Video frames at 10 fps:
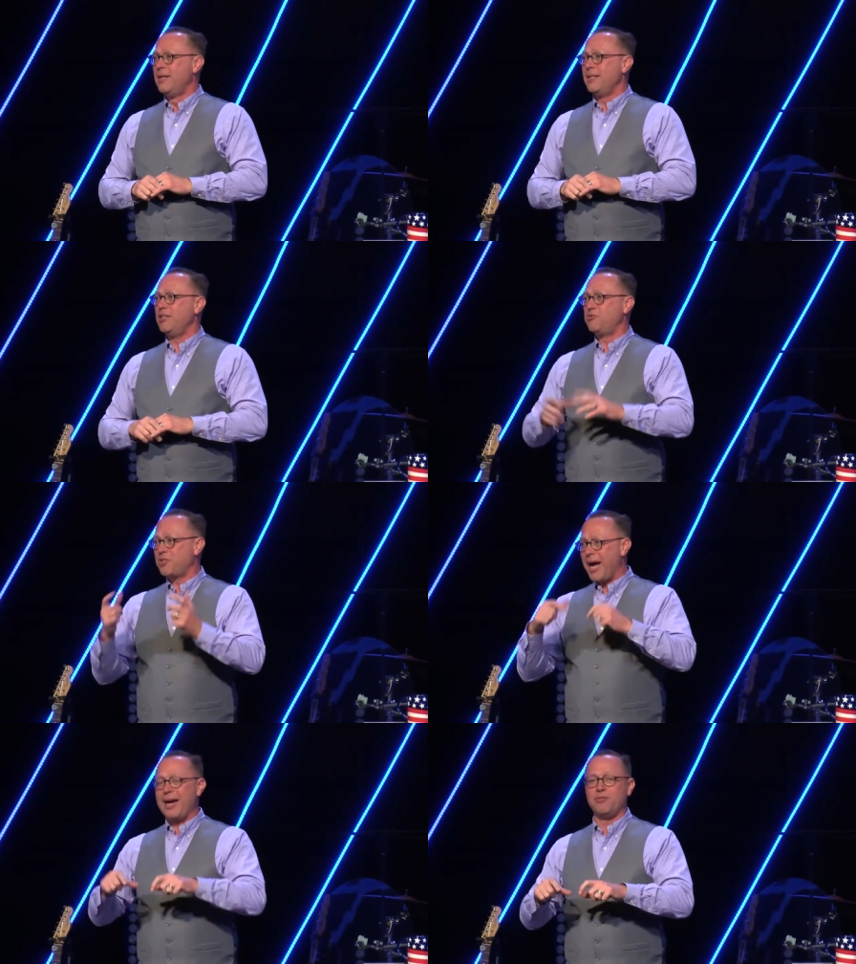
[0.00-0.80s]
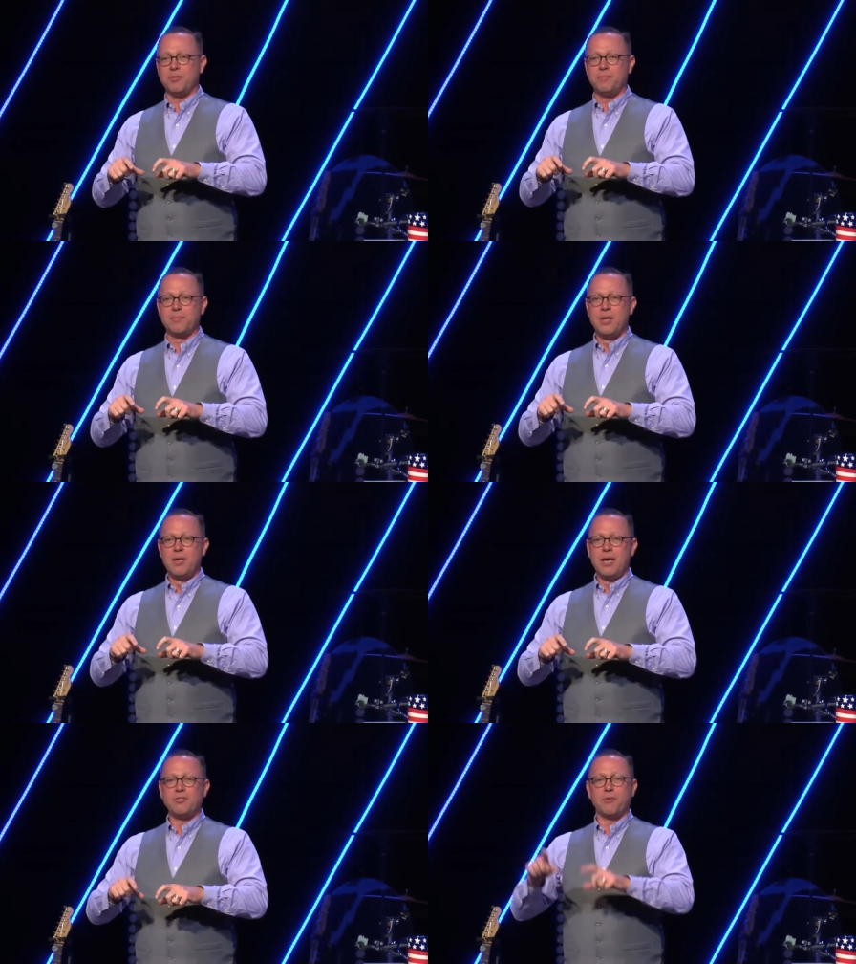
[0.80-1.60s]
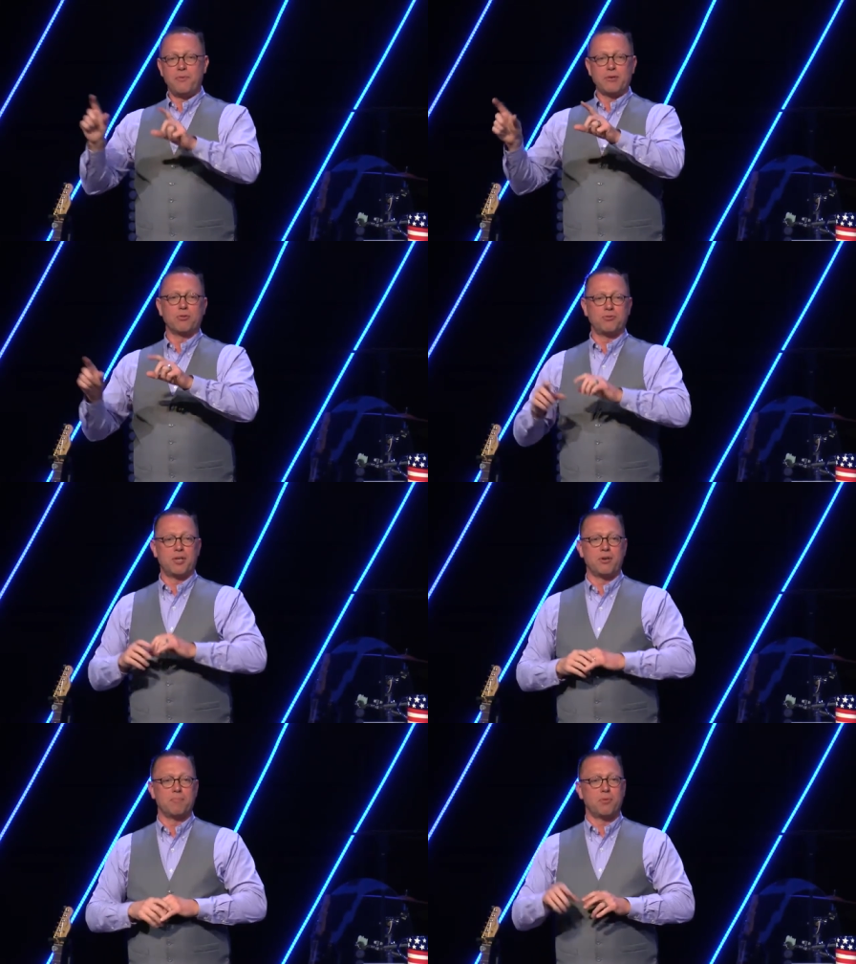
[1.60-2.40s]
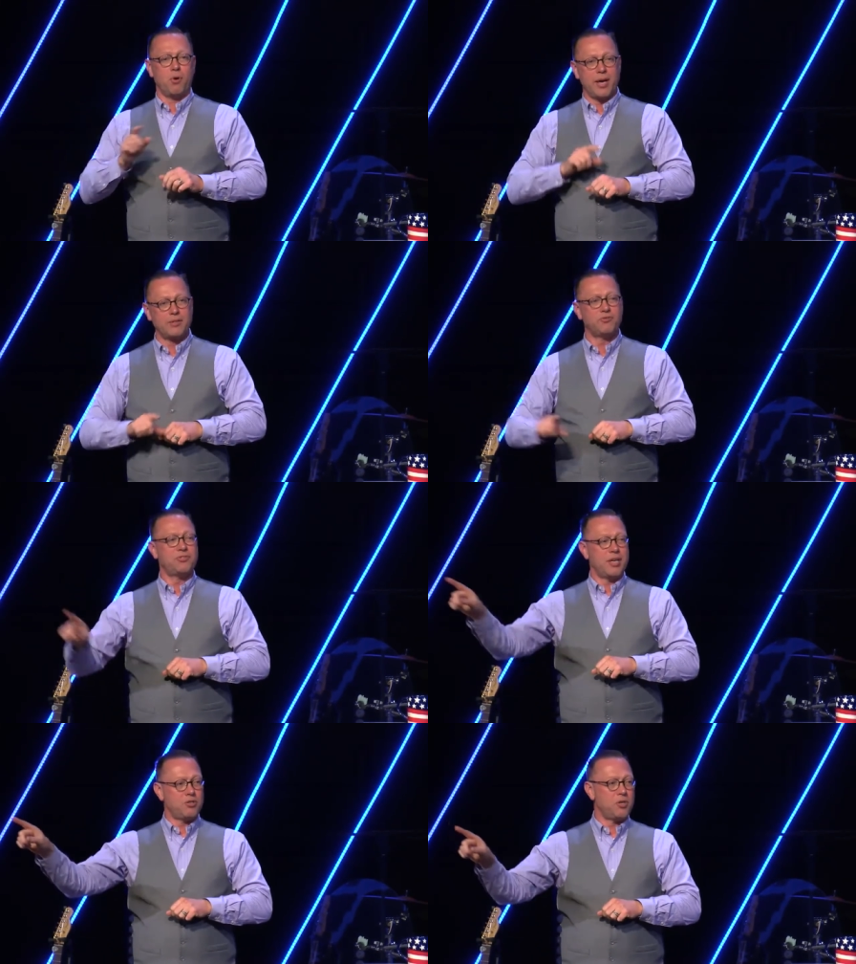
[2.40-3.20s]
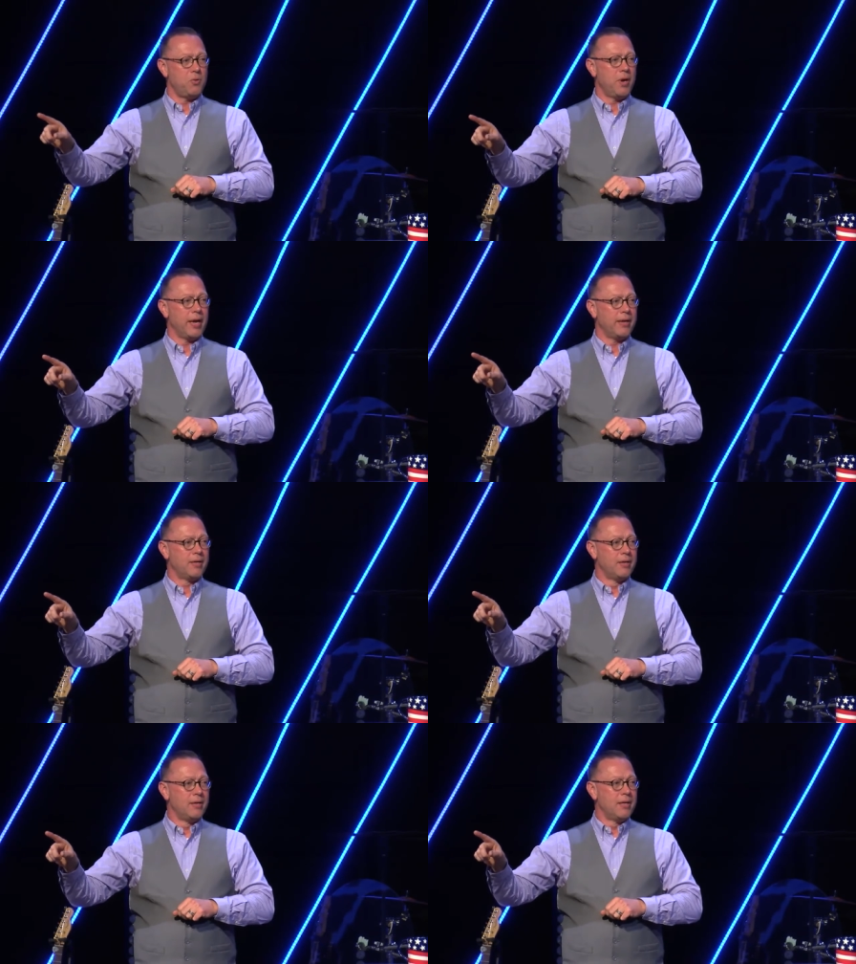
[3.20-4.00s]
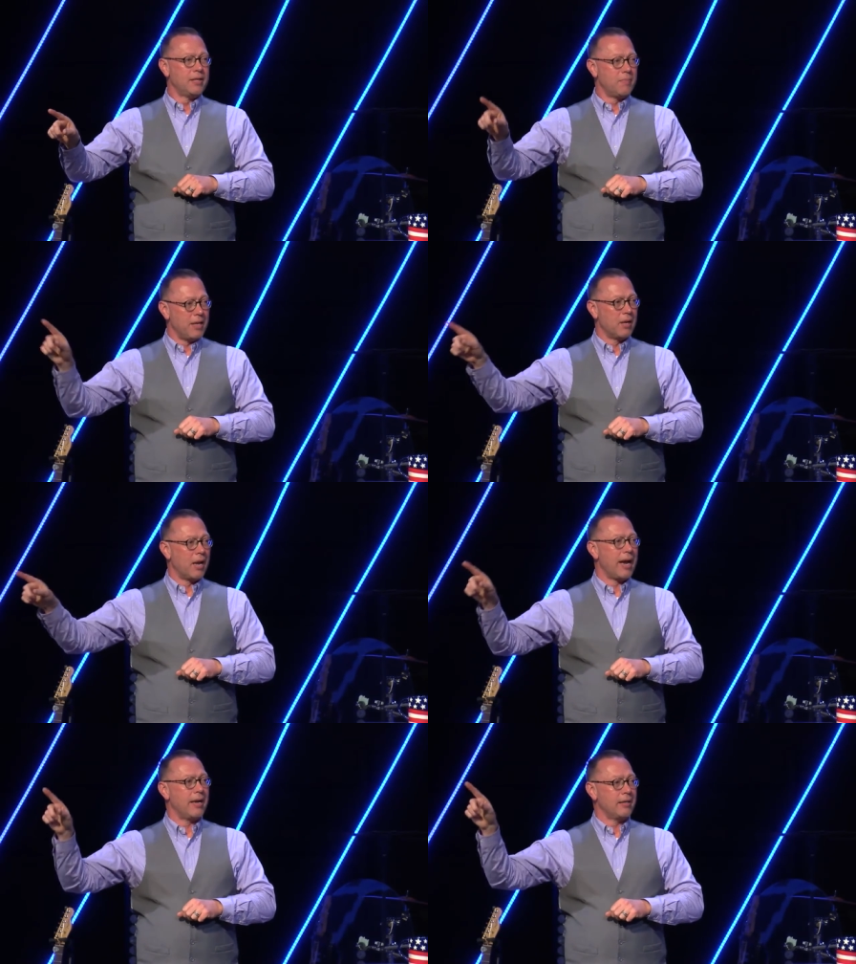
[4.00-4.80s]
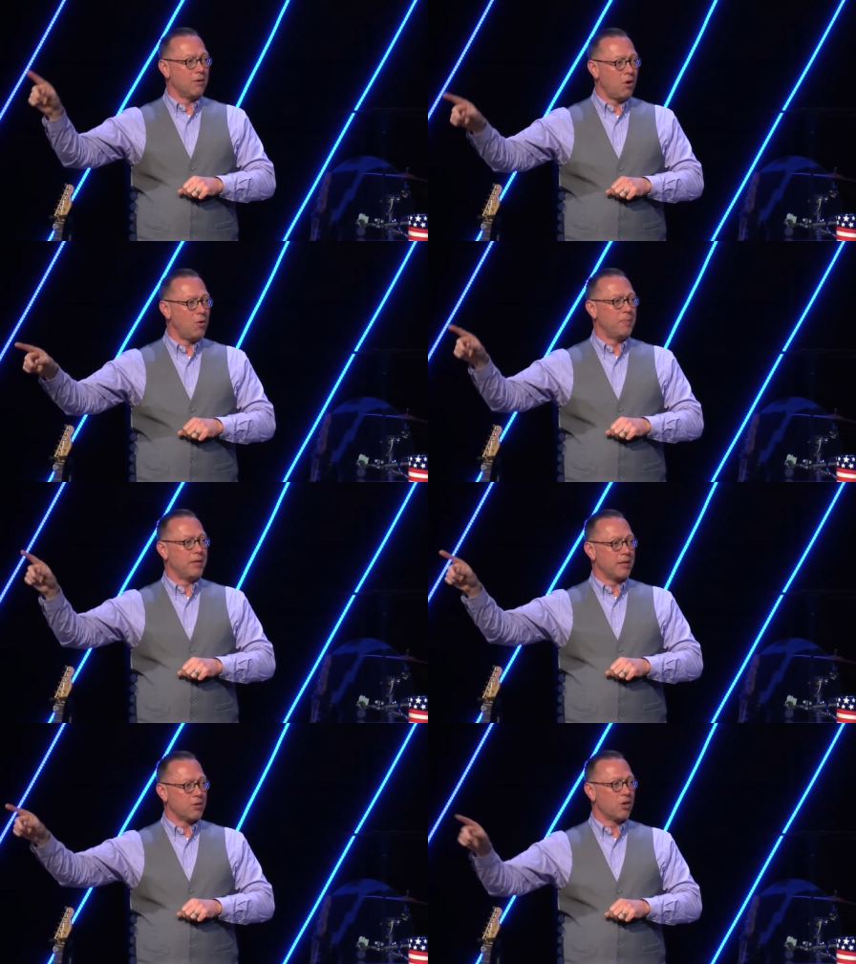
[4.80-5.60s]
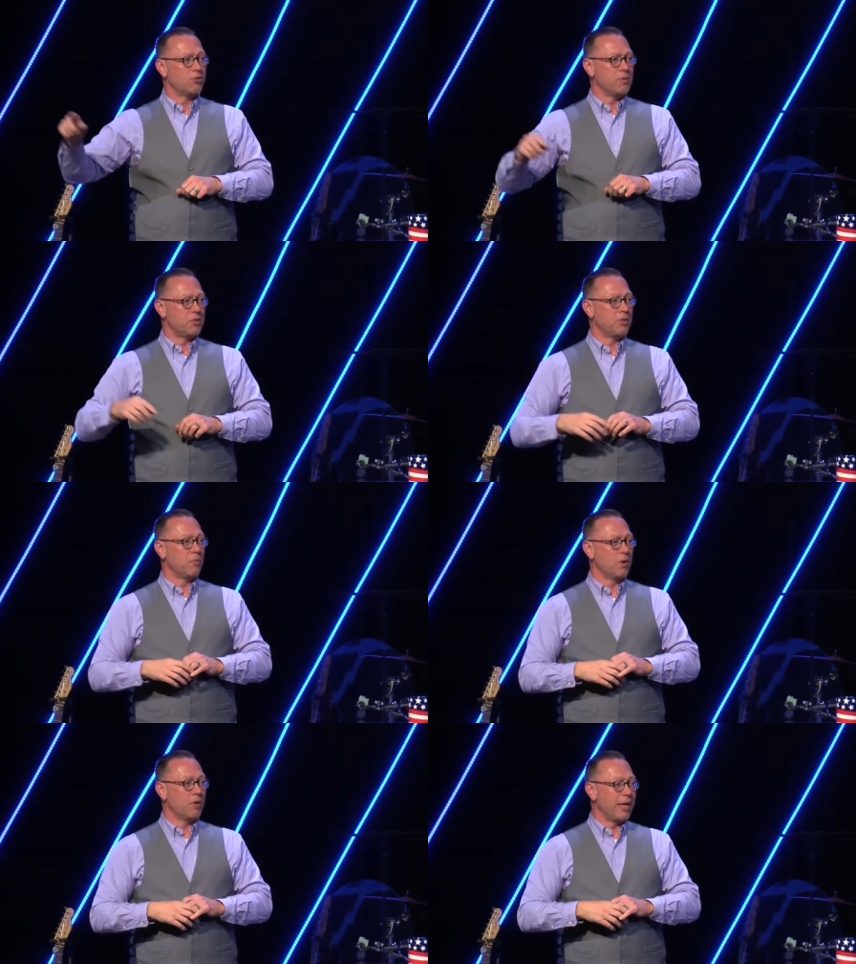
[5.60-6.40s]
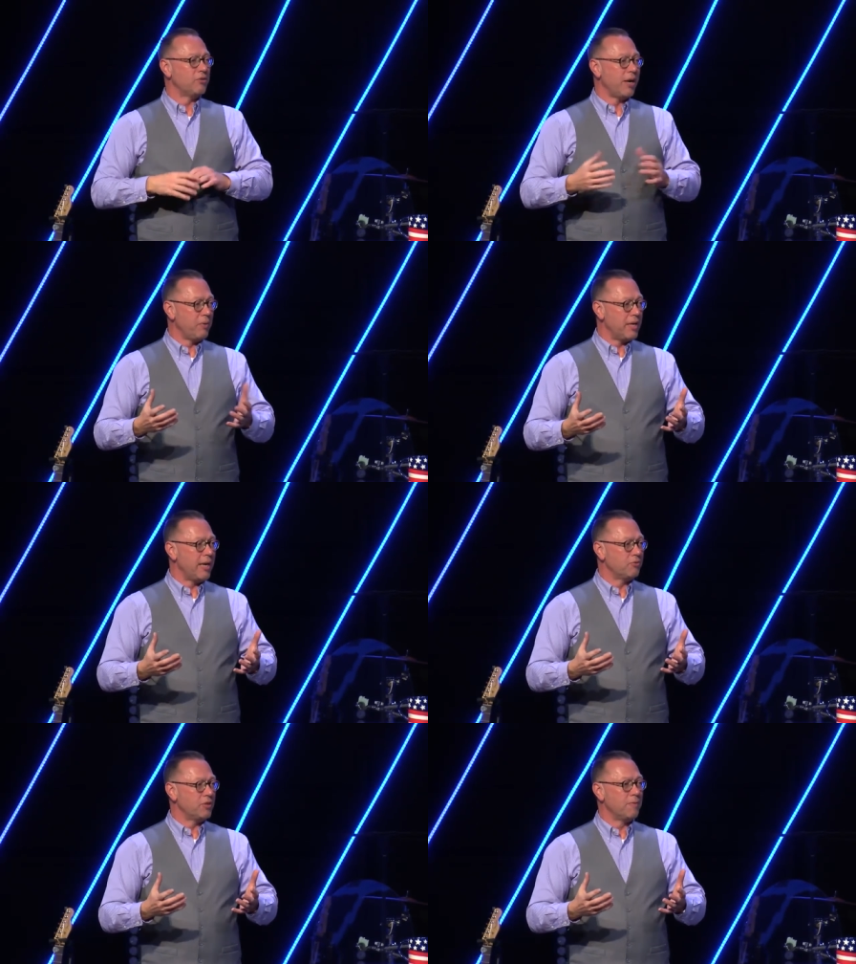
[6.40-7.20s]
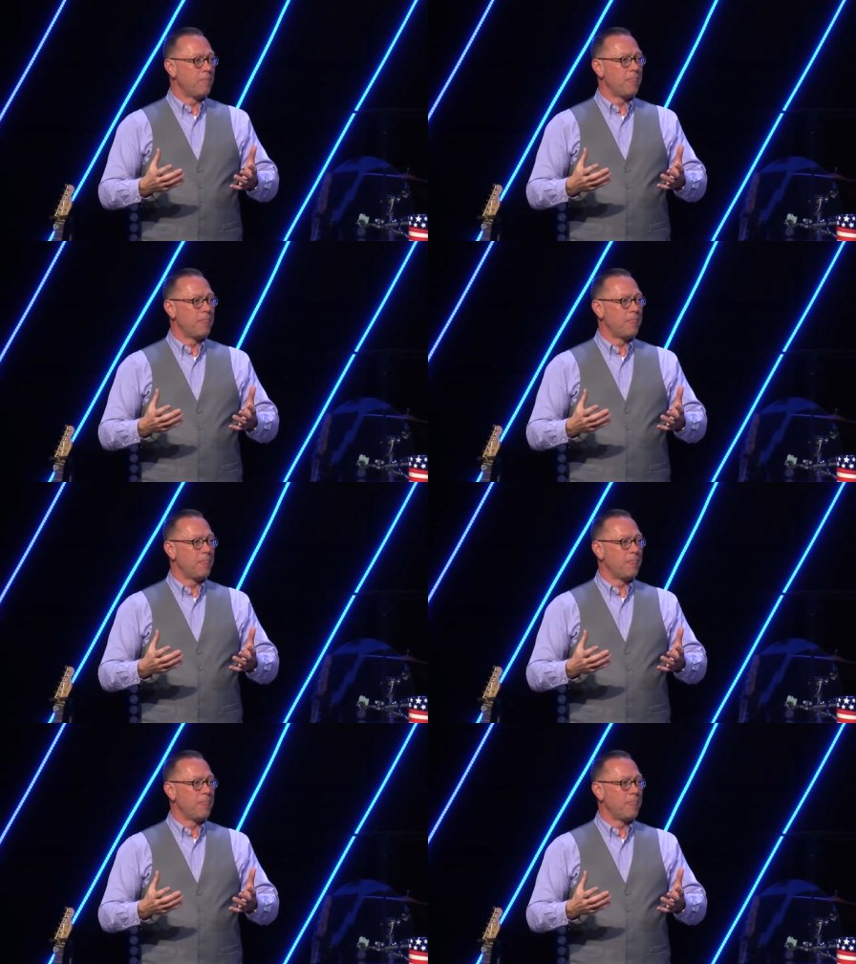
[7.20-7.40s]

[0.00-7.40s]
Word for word: disguise them as a federal center employee, sends you in to be the light and the hope and the encouragement to the world. That's how he does it.